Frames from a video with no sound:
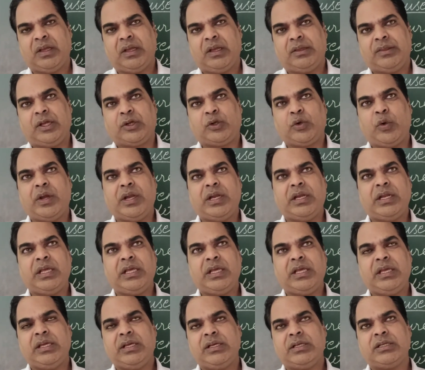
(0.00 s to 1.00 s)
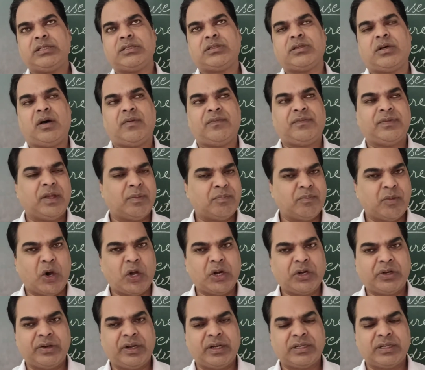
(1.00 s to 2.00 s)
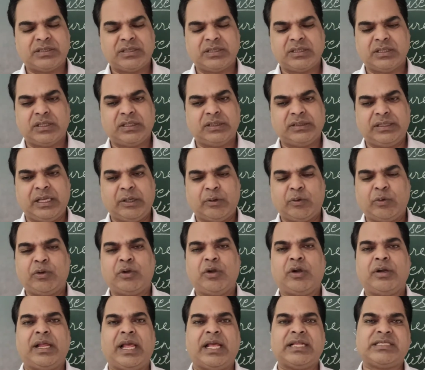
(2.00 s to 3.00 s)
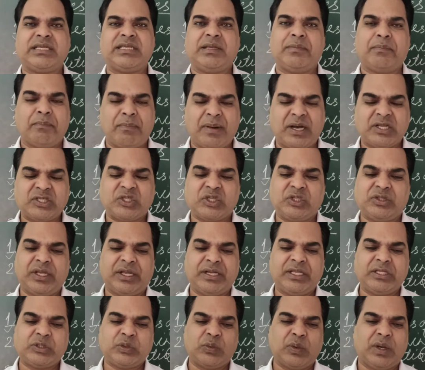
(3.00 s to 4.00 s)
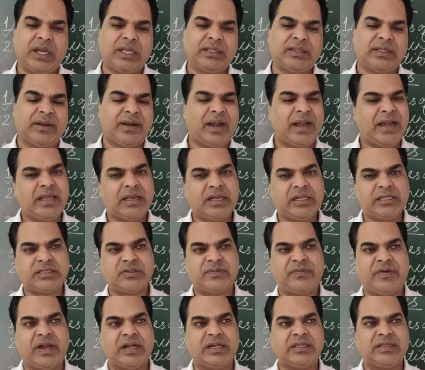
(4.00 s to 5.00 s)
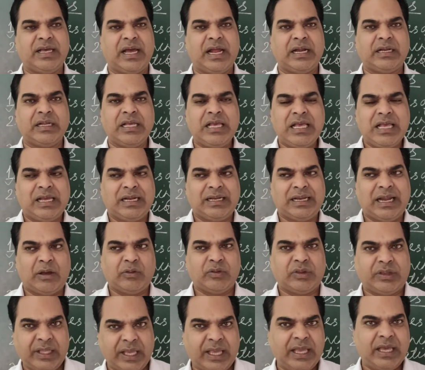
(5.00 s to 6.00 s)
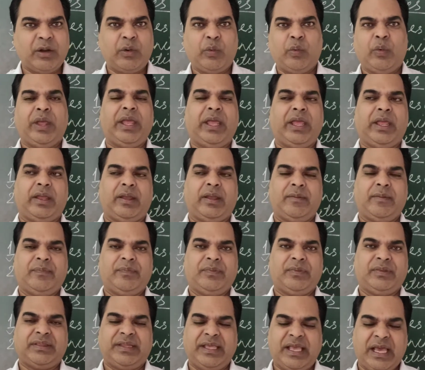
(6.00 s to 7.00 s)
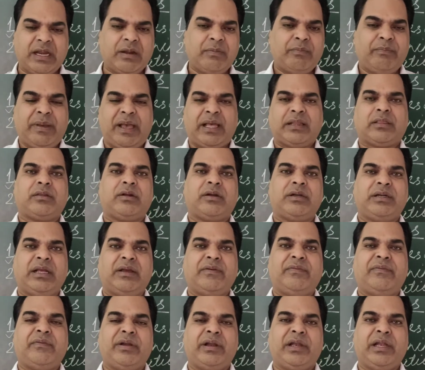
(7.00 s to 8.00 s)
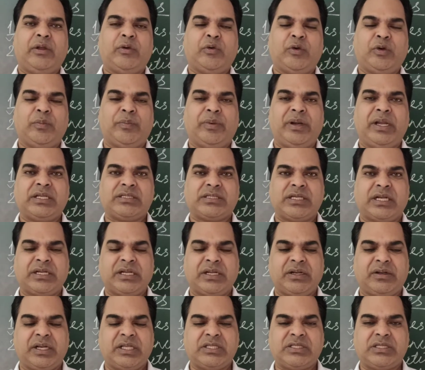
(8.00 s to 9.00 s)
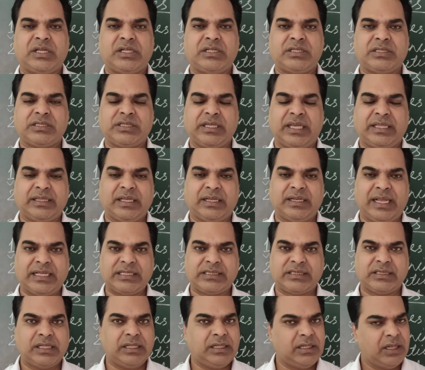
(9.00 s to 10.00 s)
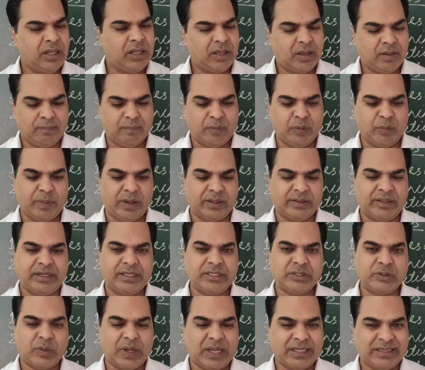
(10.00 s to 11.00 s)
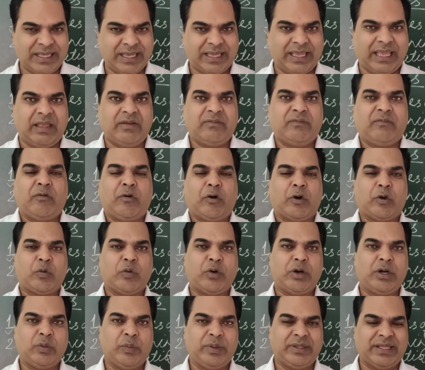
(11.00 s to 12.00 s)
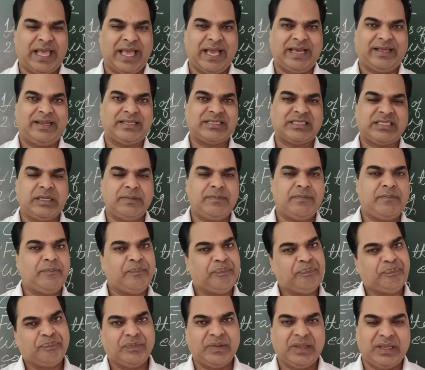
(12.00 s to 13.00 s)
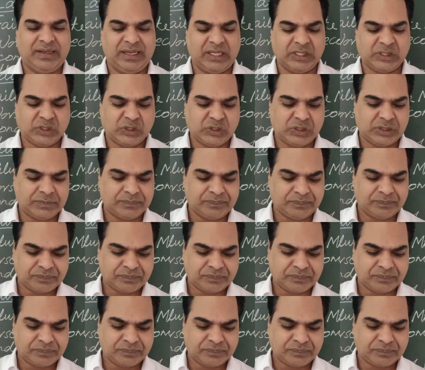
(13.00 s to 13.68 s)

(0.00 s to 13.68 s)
the 20 years of the moderates, they could not achieve much. That is why the radicals felt that now their way, their method definitely would bring certain results in the national movement. That is why they came forward with aggressiveness.